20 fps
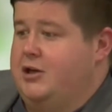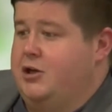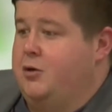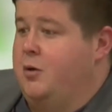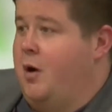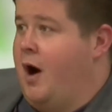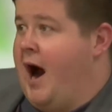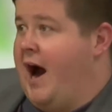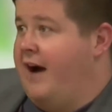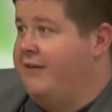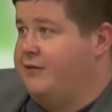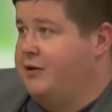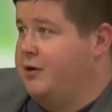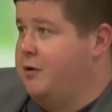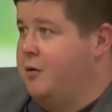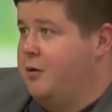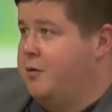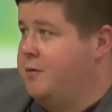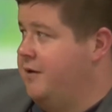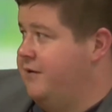you have to
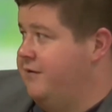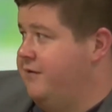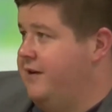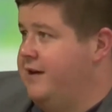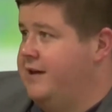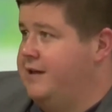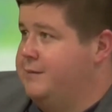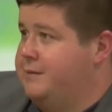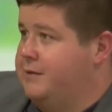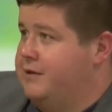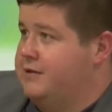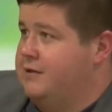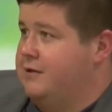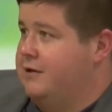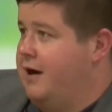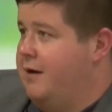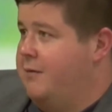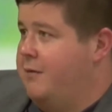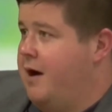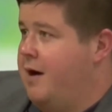go up with the fees because
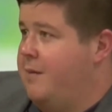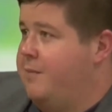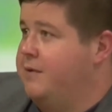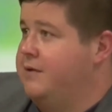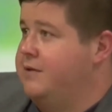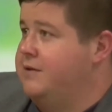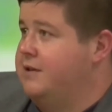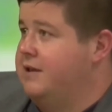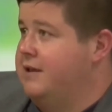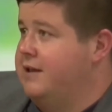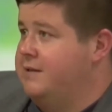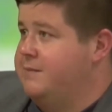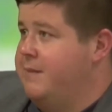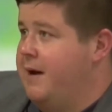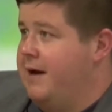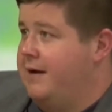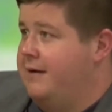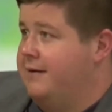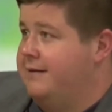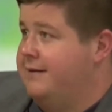look at what happened to Leeds
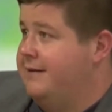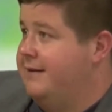Met.